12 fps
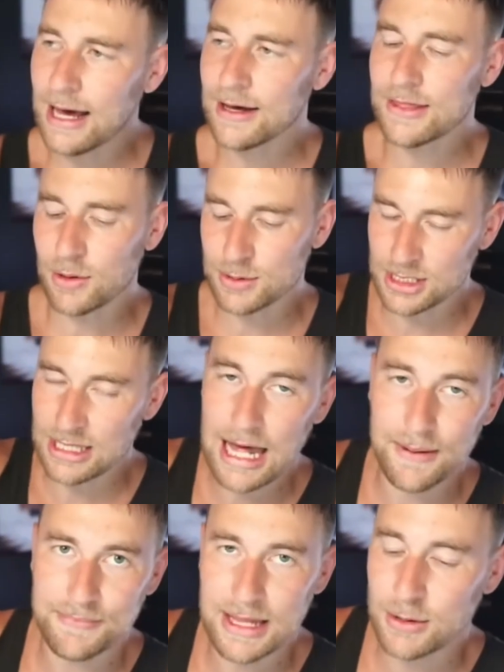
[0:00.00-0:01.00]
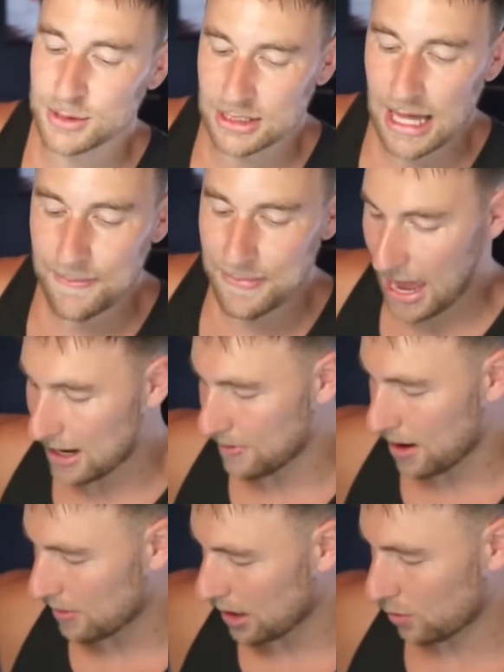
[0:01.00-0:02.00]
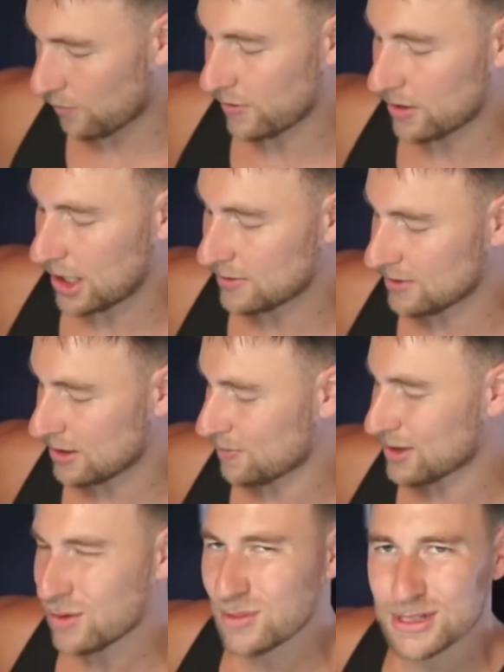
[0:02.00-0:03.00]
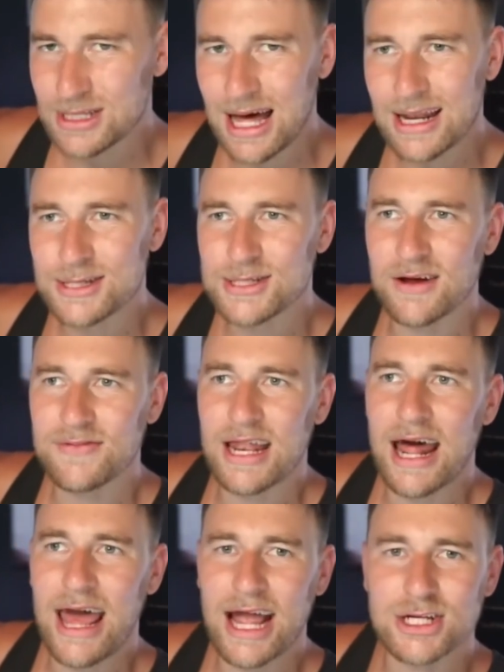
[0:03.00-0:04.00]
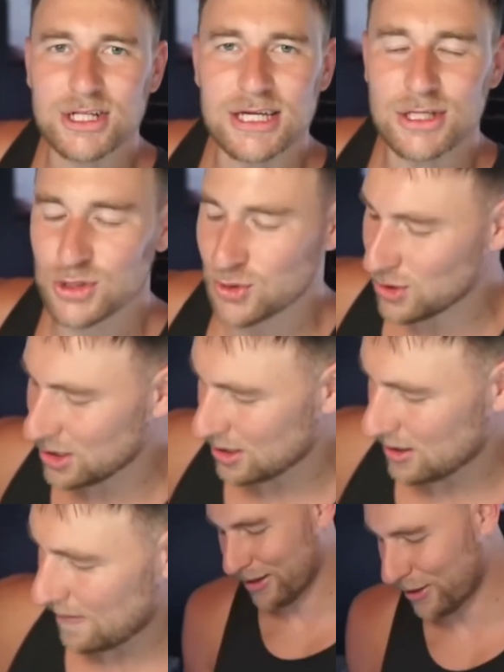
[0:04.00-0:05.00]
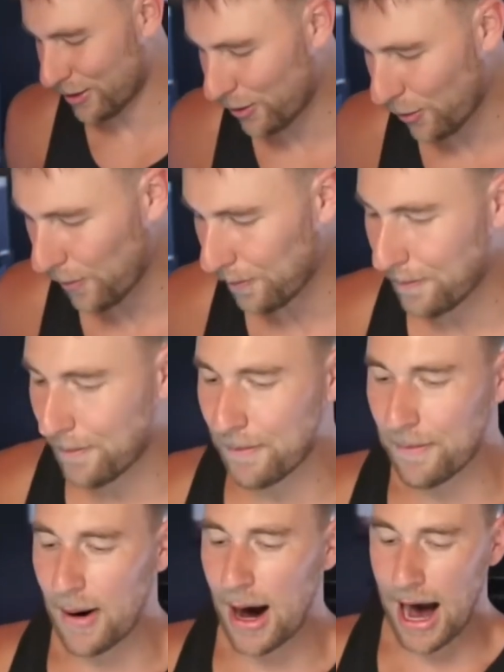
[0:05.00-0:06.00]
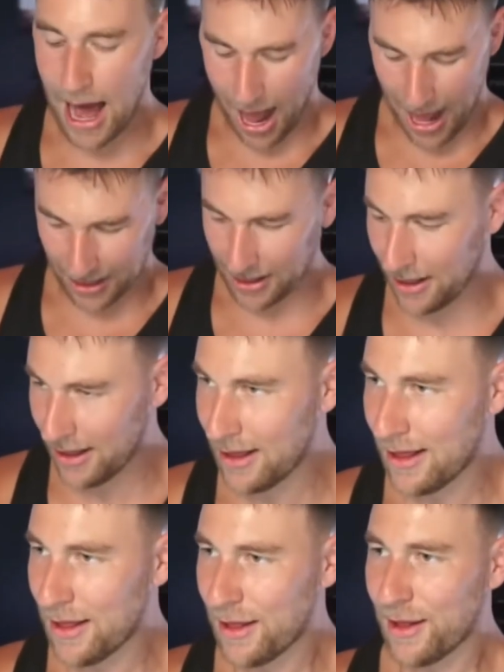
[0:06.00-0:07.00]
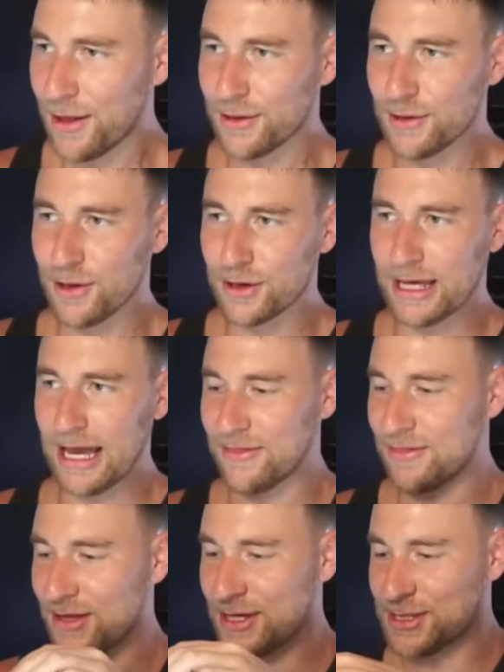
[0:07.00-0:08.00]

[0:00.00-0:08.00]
there was a lot bad about Modern Warfare 19, but there was a lot of stuff that I actually enjoyed. Oh my. Look at this